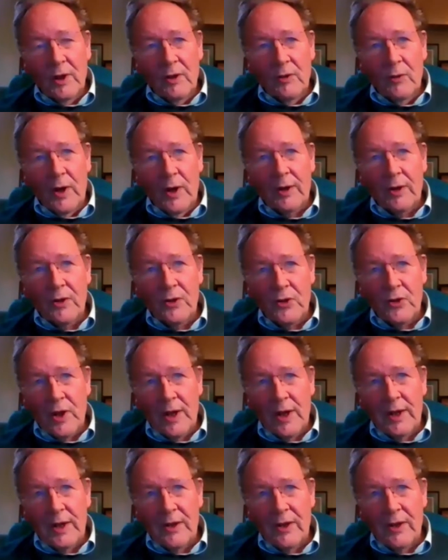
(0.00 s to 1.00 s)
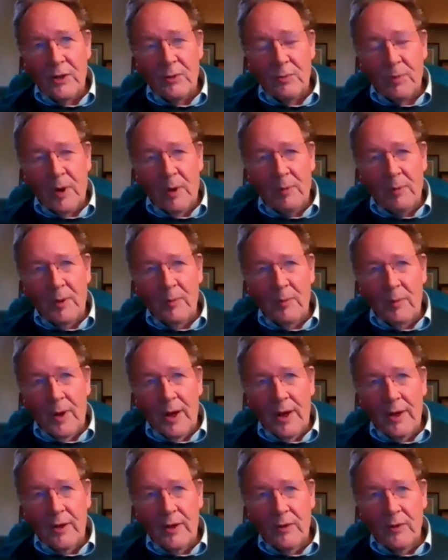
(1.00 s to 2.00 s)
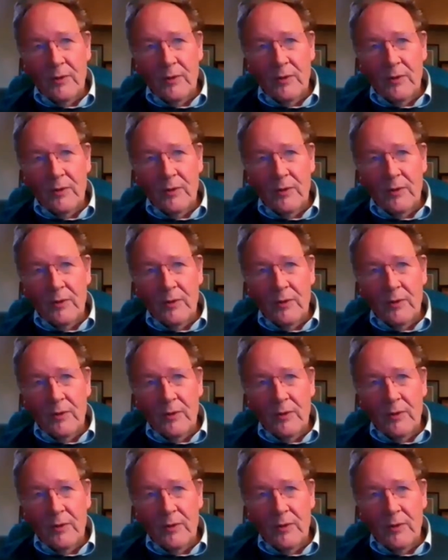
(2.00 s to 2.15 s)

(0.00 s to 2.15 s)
reconciling this problem by